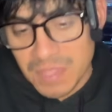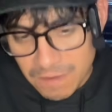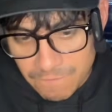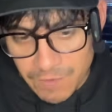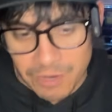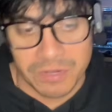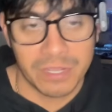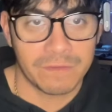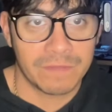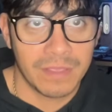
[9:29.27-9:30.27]
Fair
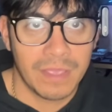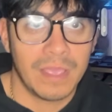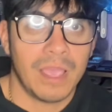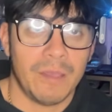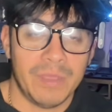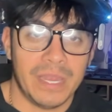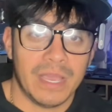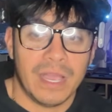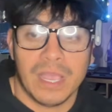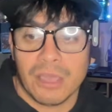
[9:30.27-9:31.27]
enough. I mean,
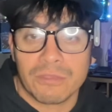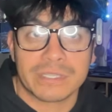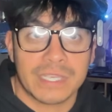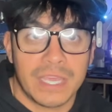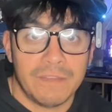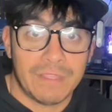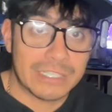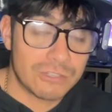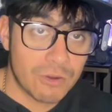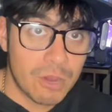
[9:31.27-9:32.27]
I understand if
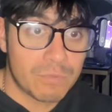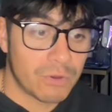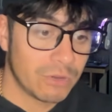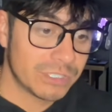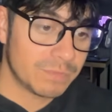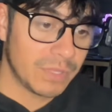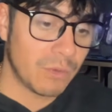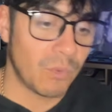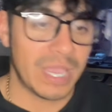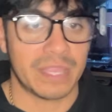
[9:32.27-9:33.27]
that's your approach, but the way I